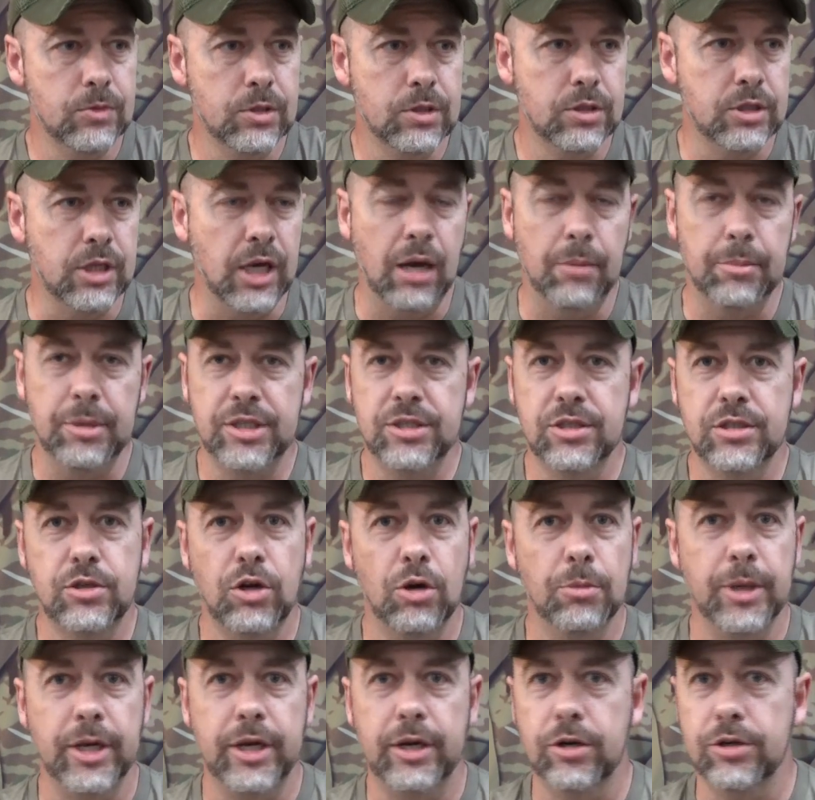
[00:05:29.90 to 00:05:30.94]
zombies and
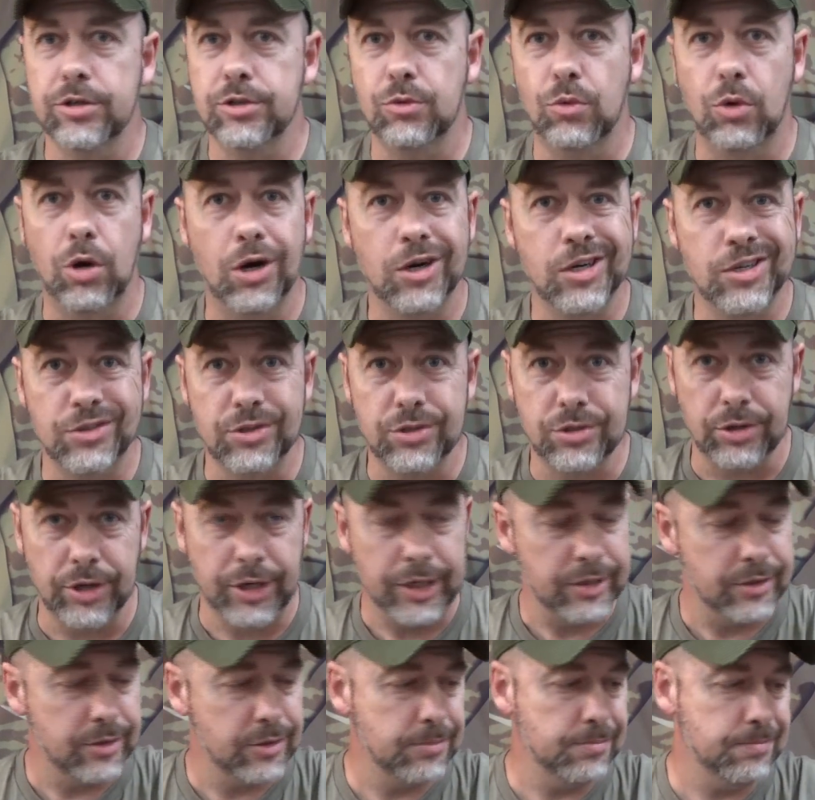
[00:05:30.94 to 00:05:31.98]
Terminators are walking the
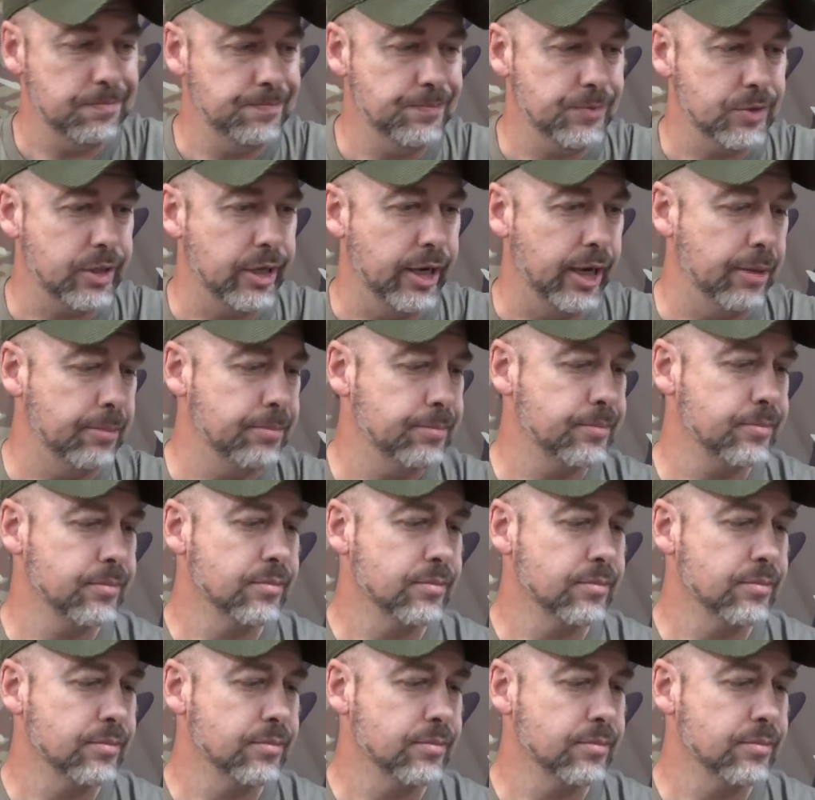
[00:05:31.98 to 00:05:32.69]
streets, okay?